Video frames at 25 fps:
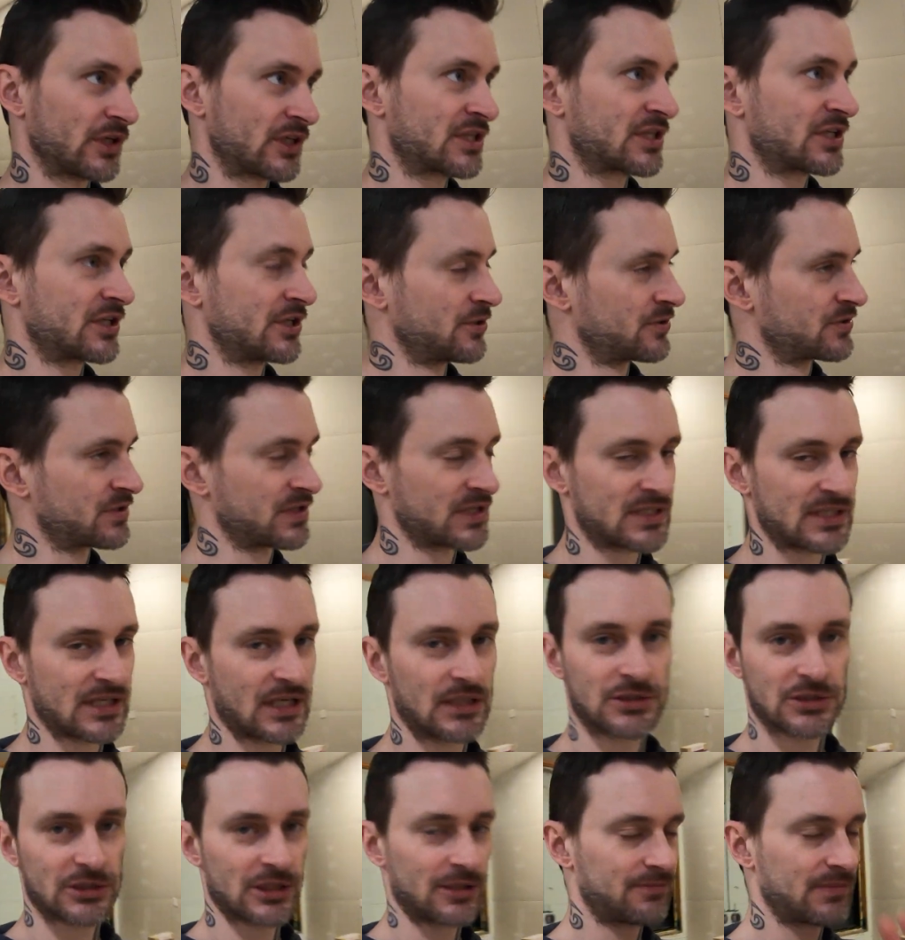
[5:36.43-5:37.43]
excuse,
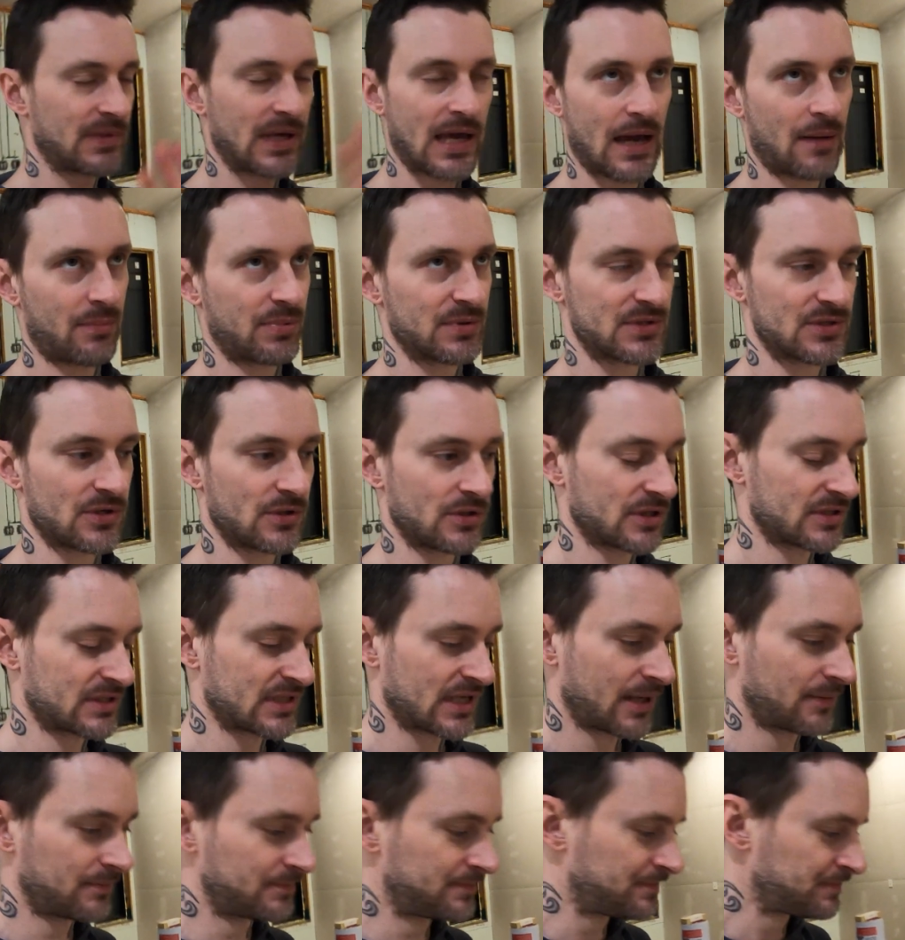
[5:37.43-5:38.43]
etc. Happens all the
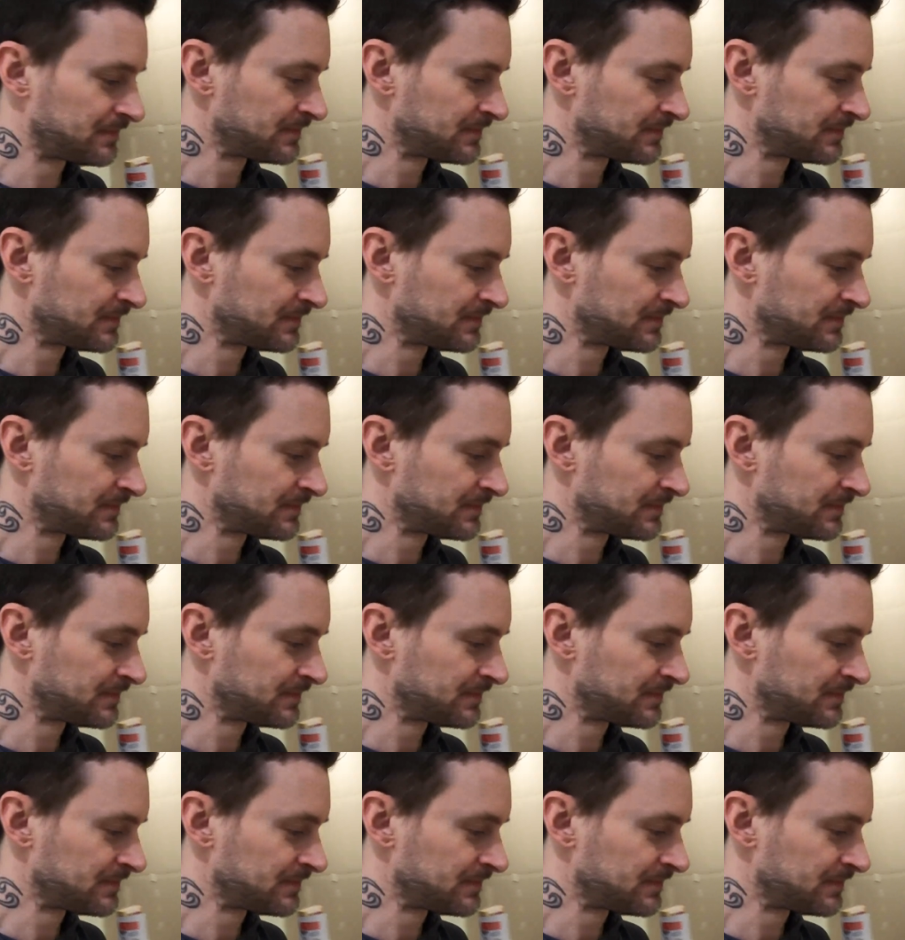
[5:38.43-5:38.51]
time.